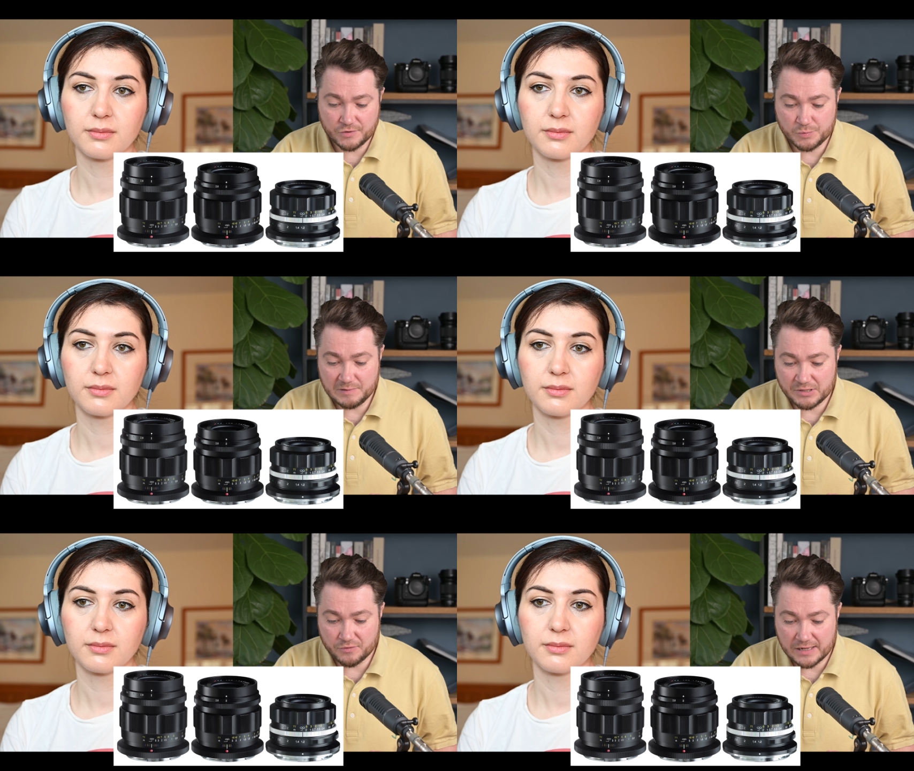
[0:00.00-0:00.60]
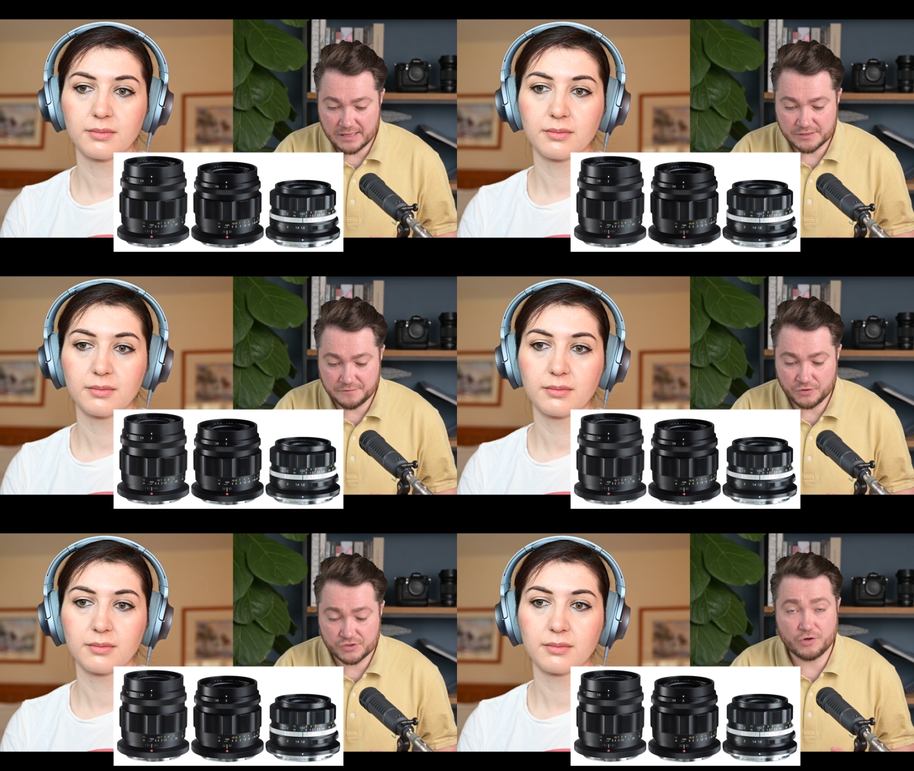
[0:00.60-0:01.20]
Speaker 1: those will be the right lens
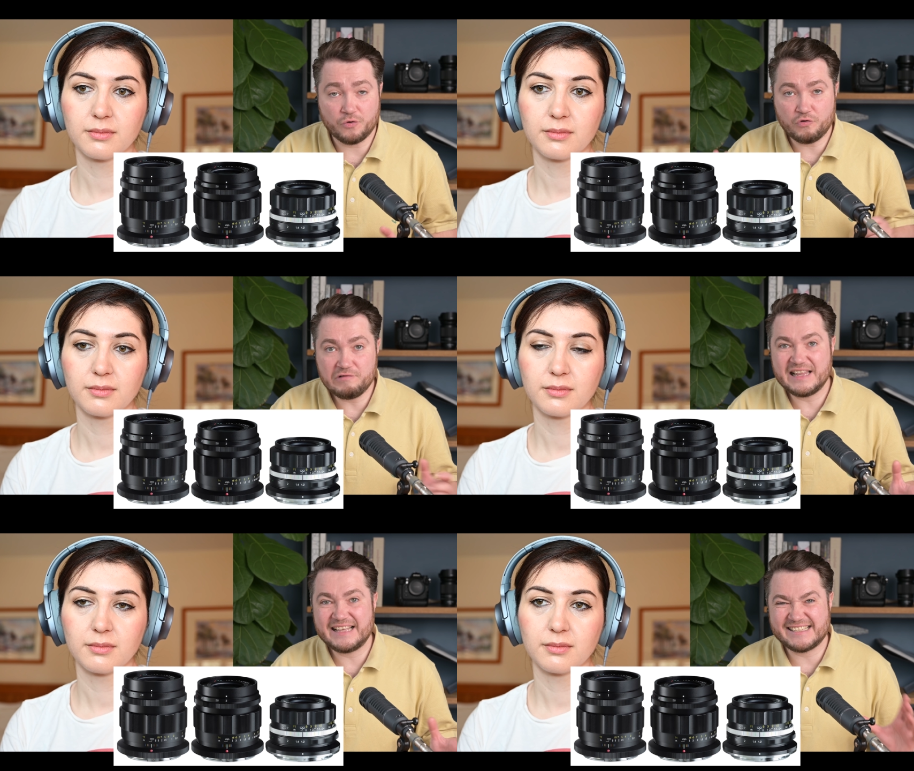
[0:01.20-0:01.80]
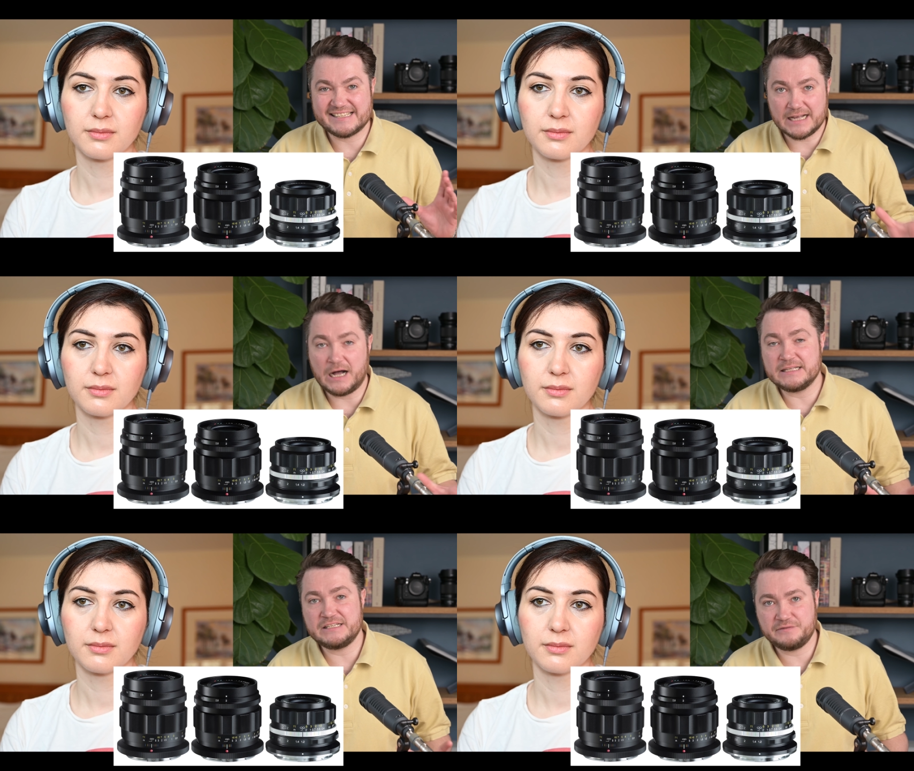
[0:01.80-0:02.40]
for you. So all lenses
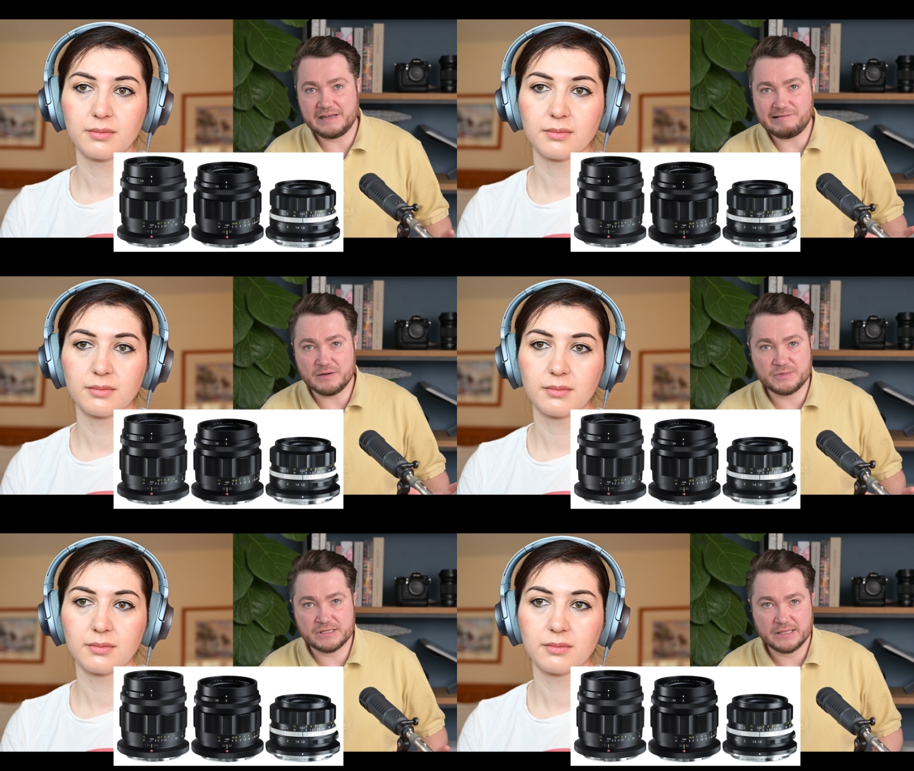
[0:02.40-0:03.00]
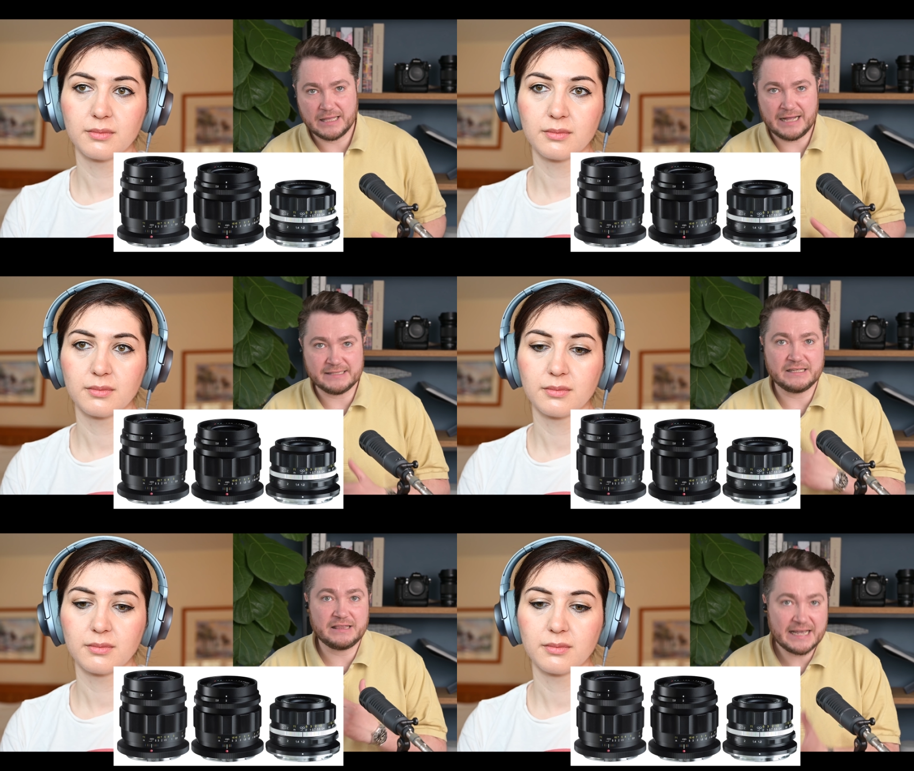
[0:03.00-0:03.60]
are developed
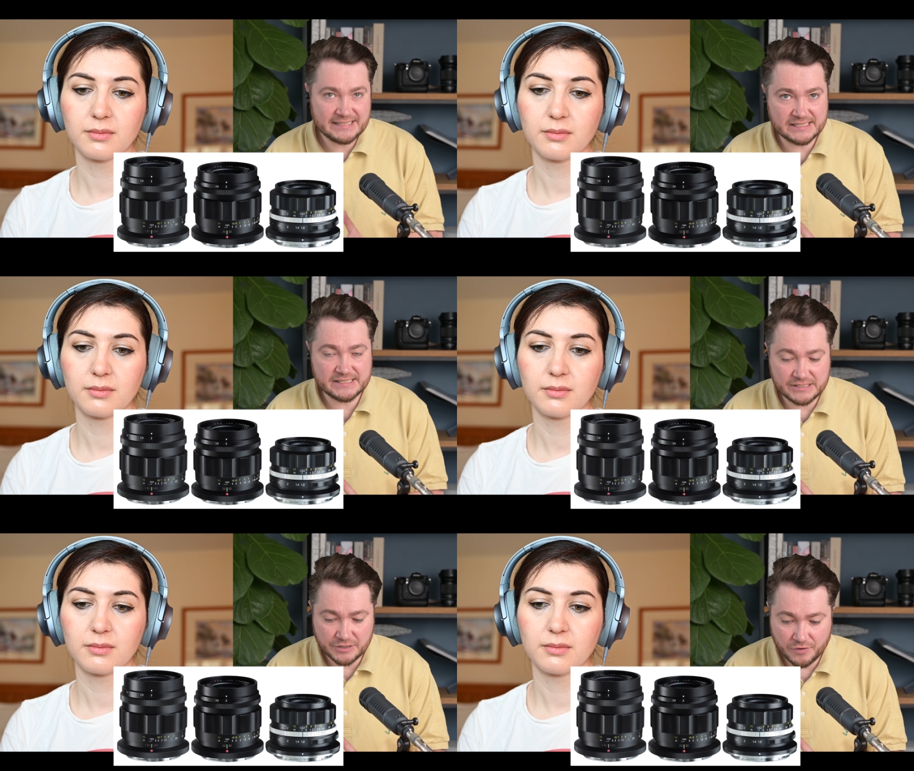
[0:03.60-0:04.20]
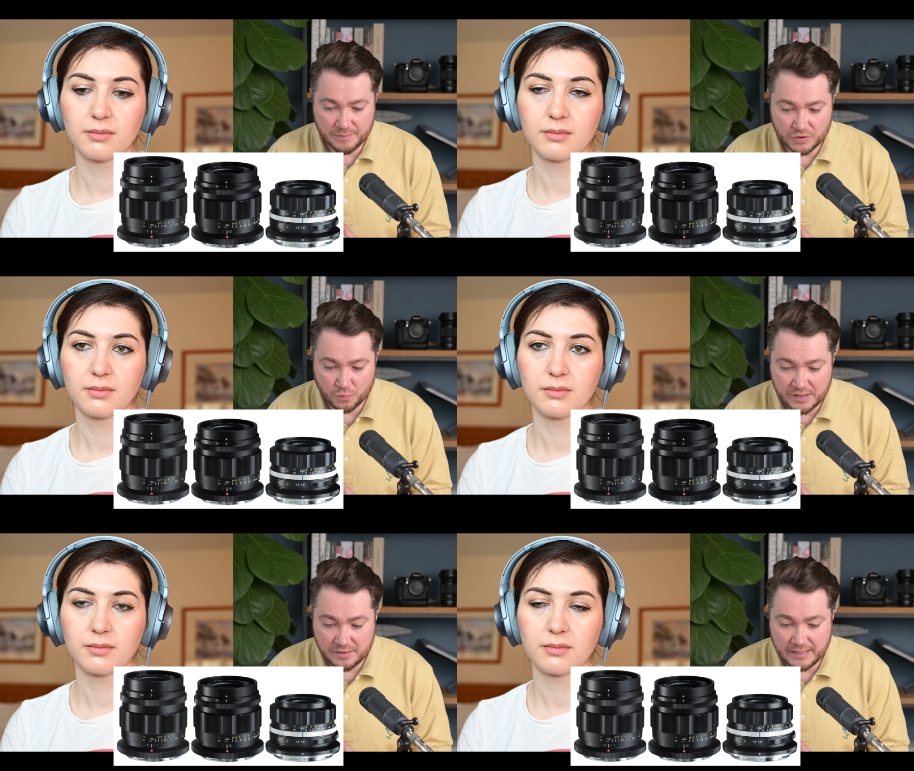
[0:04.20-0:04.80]
under licensing agreement
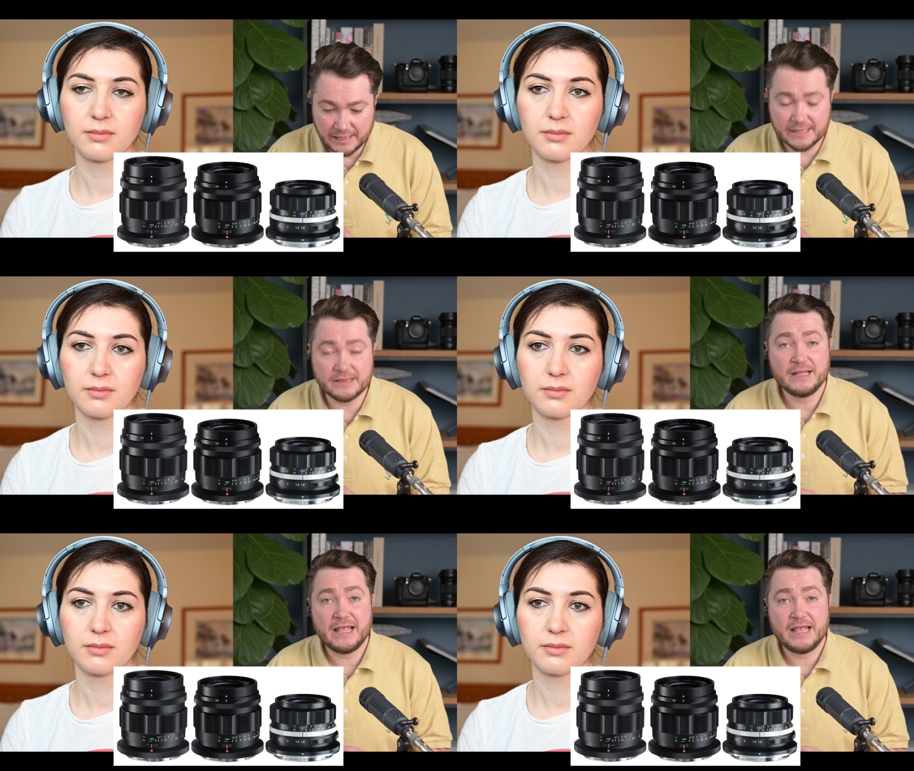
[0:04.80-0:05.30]
with Nikon